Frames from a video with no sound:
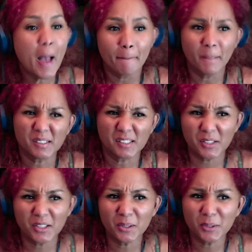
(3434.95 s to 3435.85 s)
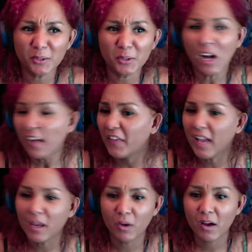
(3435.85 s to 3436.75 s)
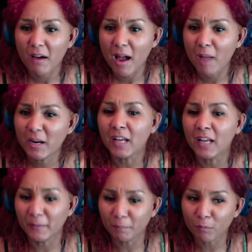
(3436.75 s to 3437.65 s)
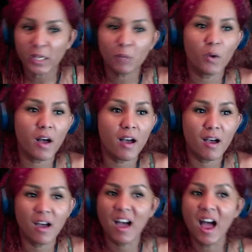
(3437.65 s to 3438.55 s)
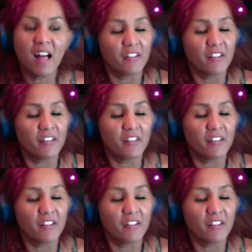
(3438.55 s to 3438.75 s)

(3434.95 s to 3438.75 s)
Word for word: But to you, they were everything we were,